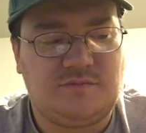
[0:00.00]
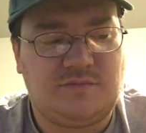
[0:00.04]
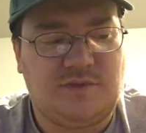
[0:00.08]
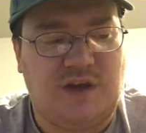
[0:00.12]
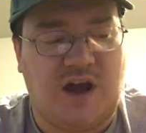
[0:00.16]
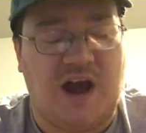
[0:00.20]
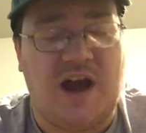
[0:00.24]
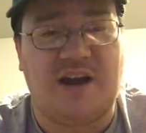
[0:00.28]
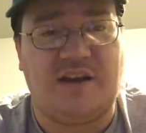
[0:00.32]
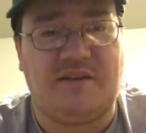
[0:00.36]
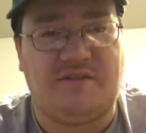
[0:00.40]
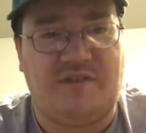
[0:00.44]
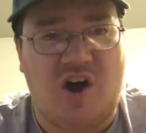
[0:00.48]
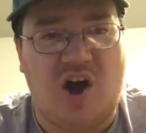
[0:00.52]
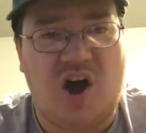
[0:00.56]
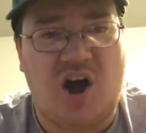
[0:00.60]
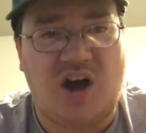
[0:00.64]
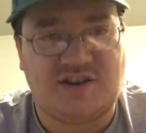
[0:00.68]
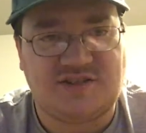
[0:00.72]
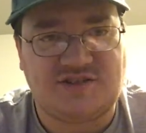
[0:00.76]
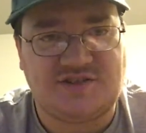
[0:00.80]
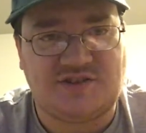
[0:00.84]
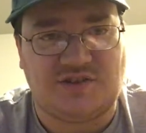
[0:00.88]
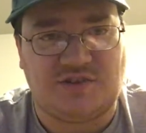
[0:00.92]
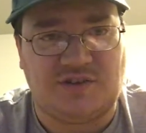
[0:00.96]
kind of
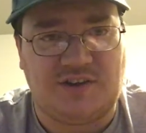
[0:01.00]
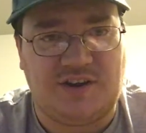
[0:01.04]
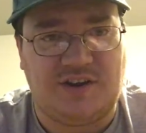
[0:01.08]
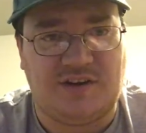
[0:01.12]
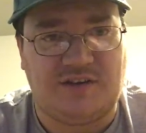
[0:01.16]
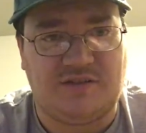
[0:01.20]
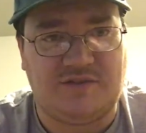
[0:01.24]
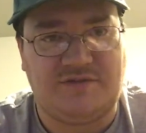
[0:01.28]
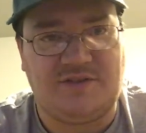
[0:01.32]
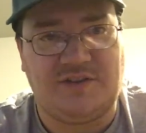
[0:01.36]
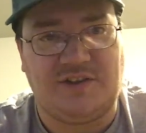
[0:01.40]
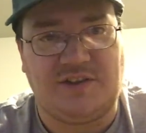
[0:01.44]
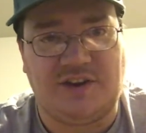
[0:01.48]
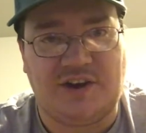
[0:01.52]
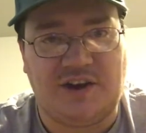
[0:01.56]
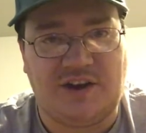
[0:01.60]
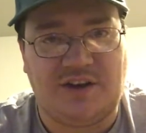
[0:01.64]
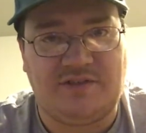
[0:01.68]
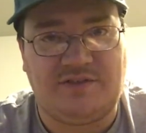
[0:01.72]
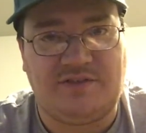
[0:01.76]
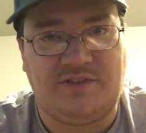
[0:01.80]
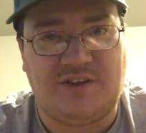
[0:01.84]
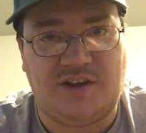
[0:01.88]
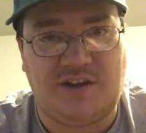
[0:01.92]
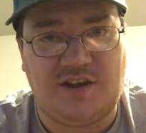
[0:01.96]
hostile here in
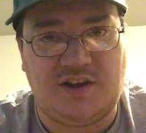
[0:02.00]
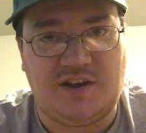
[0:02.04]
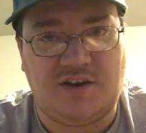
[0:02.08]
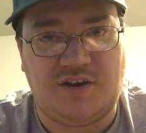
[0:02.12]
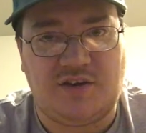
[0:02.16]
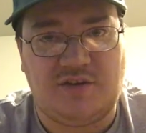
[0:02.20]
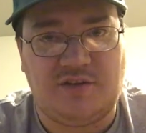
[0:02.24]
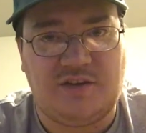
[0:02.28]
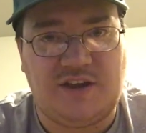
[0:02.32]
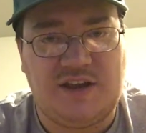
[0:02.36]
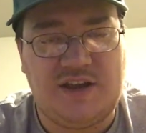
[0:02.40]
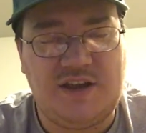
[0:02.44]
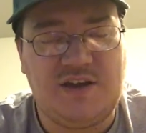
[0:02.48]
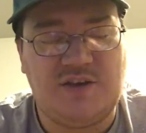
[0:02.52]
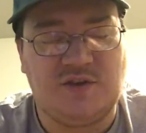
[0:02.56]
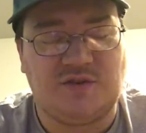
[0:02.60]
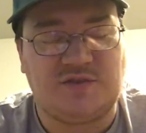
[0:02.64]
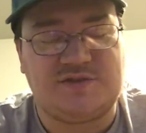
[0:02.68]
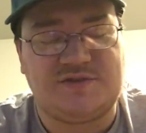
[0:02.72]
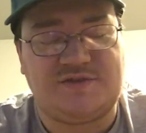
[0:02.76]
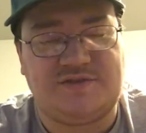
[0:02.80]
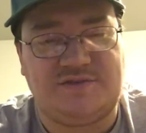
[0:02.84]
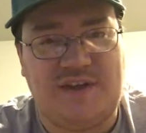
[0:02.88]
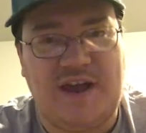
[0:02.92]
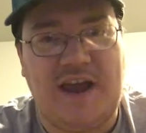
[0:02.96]
Philadelphia. You know, the
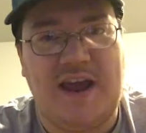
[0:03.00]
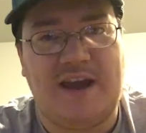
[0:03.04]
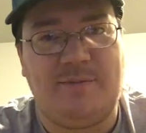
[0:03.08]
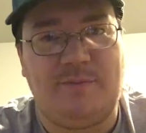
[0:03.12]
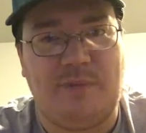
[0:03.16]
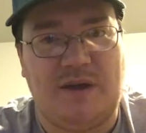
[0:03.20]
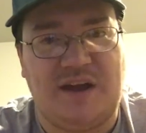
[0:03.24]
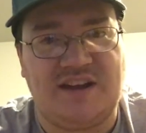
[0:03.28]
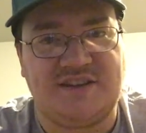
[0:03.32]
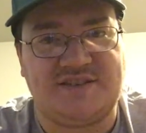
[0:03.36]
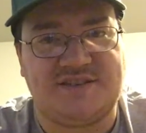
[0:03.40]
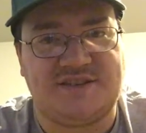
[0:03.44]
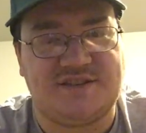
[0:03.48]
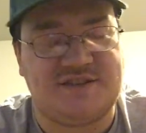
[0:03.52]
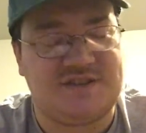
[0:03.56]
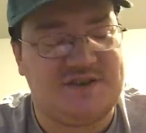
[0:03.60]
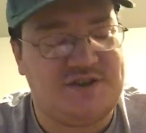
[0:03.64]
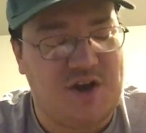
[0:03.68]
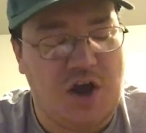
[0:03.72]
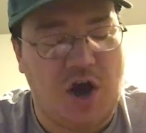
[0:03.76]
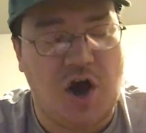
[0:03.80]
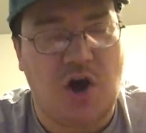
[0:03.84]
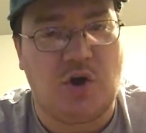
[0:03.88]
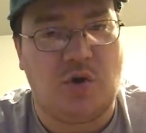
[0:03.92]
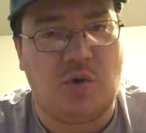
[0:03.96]
Eagles fan base is
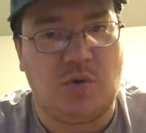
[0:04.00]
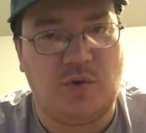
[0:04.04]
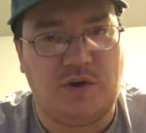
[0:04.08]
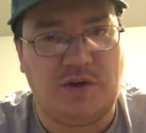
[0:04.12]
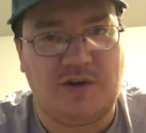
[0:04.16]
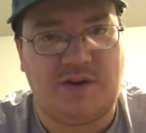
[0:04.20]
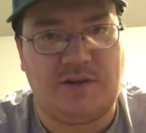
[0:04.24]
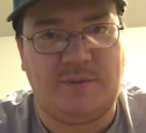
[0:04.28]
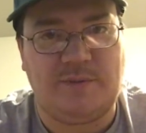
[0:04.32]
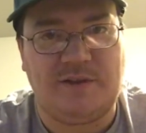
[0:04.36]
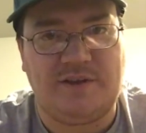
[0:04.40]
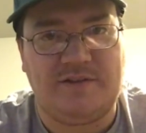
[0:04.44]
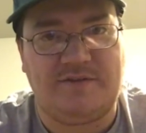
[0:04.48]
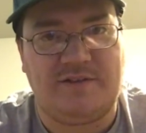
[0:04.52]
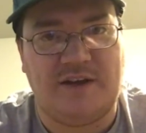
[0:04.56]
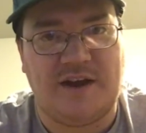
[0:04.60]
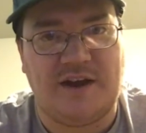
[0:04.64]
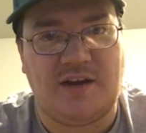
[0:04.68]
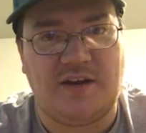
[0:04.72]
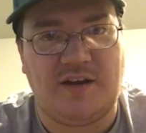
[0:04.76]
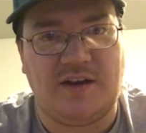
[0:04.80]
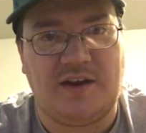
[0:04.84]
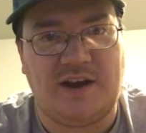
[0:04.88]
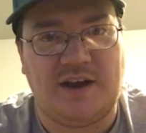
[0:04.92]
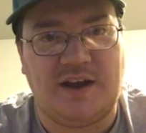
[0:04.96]
known to be
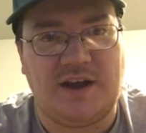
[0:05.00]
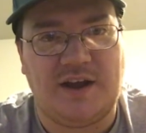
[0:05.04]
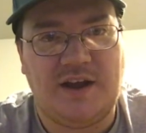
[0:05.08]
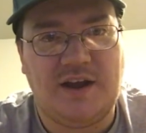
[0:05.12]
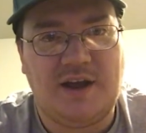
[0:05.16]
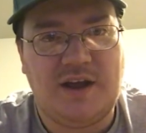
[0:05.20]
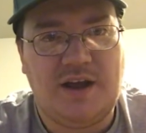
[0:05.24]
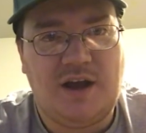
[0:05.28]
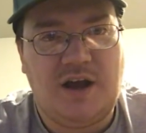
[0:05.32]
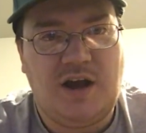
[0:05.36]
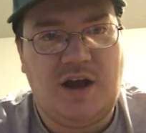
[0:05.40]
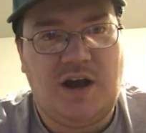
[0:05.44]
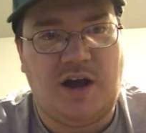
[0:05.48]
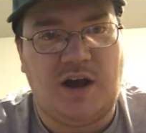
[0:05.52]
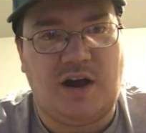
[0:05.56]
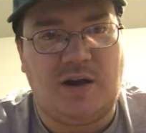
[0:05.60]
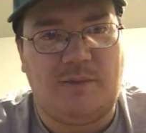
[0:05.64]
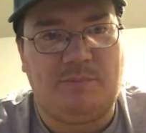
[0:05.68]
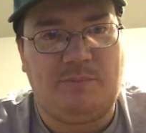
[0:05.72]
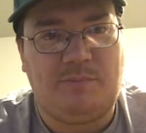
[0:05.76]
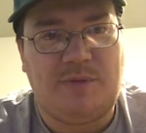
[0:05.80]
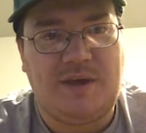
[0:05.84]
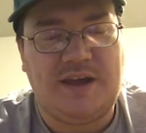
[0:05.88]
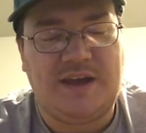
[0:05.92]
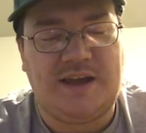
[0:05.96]
very
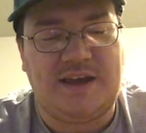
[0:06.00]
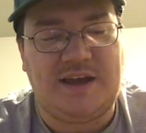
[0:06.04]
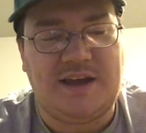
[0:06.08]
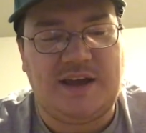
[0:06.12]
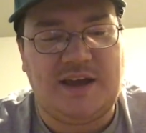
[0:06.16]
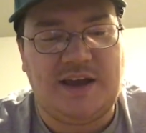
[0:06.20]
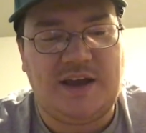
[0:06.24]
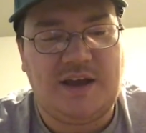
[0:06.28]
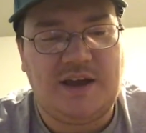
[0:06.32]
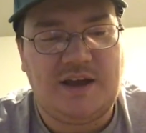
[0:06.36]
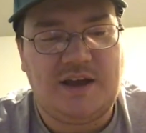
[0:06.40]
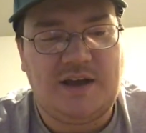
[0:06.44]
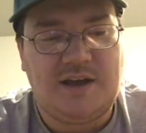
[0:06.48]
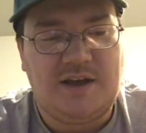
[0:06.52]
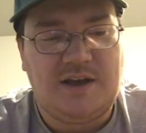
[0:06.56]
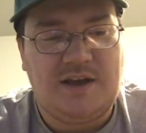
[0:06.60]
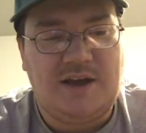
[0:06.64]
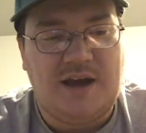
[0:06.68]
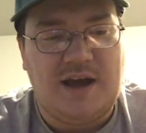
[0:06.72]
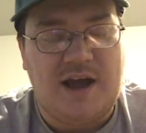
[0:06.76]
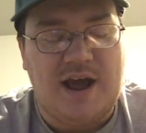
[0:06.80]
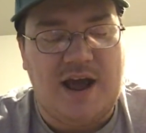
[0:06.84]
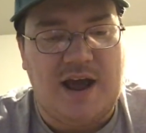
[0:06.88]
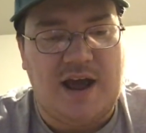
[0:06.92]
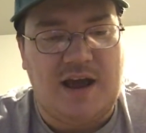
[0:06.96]
picky
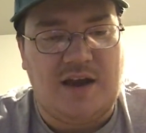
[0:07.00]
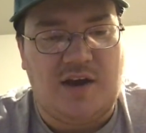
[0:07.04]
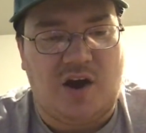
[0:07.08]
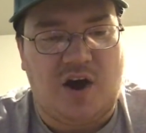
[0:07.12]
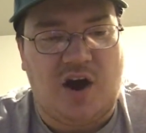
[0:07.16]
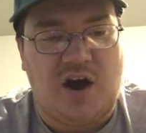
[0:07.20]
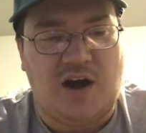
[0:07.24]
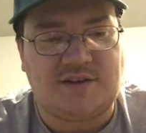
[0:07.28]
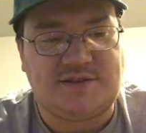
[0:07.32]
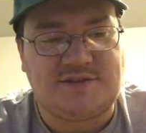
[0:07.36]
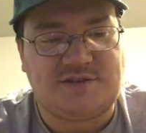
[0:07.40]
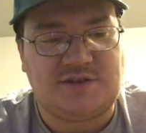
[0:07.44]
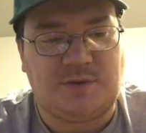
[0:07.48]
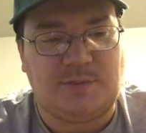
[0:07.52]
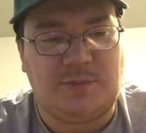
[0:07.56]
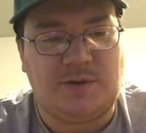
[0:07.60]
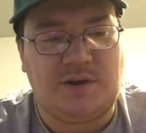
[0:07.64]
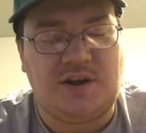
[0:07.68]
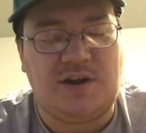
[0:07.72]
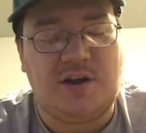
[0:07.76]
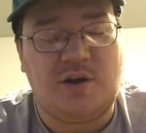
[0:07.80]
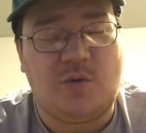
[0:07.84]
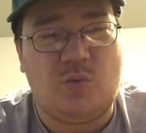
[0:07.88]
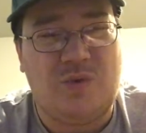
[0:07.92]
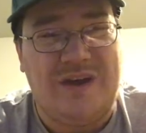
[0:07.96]
and hostile, but
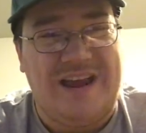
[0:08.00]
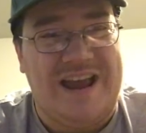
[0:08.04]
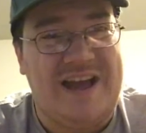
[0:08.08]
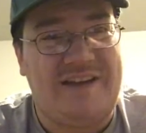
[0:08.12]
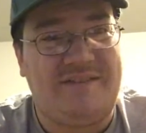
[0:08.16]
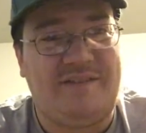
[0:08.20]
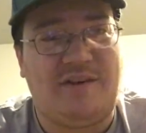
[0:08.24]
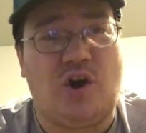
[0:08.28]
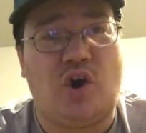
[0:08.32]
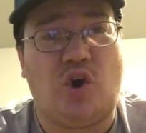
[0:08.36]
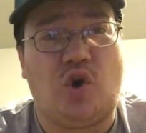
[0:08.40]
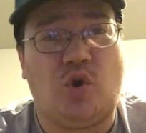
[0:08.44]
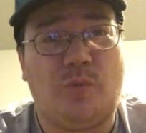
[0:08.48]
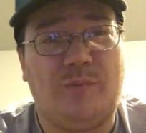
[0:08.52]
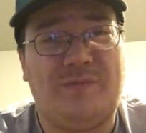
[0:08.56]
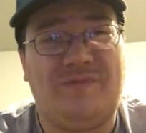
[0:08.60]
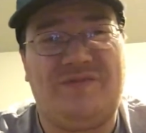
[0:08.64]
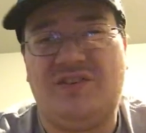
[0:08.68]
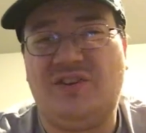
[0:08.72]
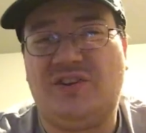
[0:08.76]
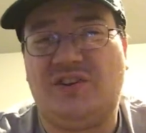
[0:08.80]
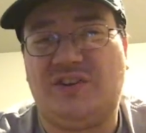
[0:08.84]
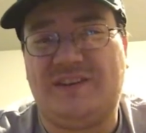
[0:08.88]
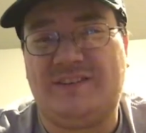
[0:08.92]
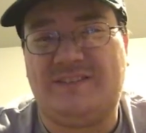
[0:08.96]
you know, we have home
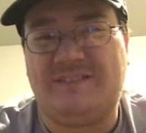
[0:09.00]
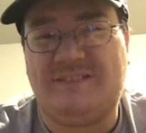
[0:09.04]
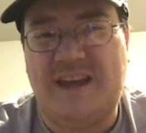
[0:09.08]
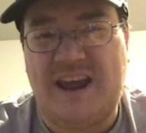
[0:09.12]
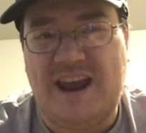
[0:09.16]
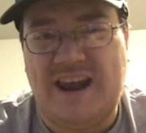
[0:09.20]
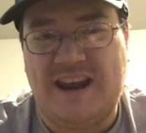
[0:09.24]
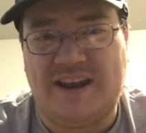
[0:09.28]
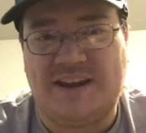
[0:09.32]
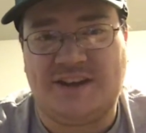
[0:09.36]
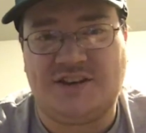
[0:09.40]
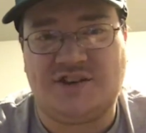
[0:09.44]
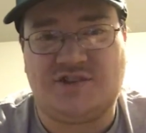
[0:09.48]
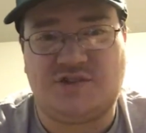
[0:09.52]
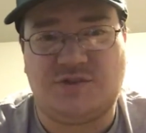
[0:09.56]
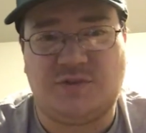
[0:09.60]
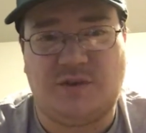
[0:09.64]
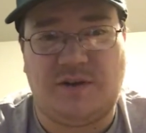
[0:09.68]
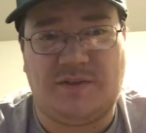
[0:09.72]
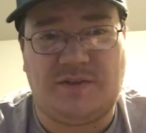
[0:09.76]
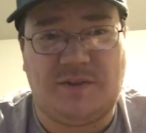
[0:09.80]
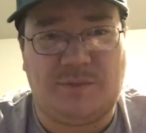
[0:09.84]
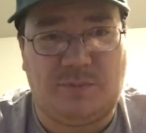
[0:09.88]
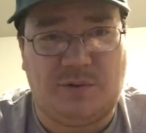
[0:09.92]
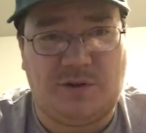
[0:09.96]
field advantage
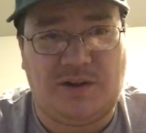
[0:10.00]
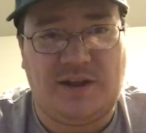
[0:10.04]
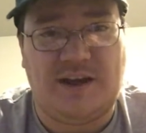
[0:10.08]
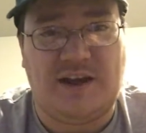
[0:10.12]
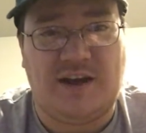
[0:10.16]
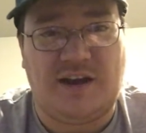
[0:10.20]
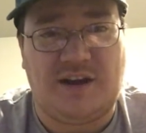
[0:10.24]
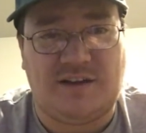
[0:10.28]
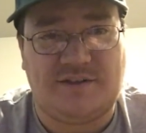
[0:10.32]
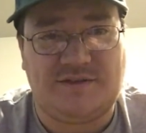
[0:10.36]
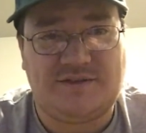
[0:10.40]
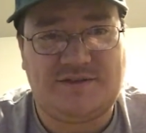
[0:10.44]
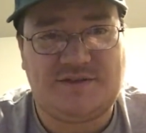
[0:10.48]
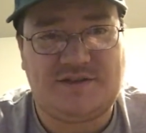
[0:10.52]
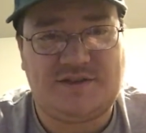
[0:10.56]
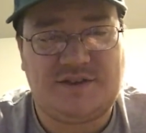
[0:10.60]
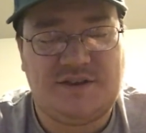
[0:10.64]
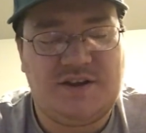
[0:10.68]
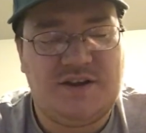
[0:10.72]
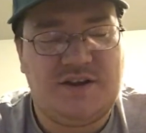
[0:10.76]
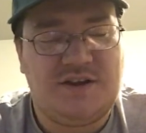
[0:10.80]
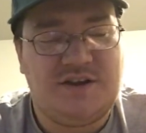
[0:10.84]
throughout the playoffs.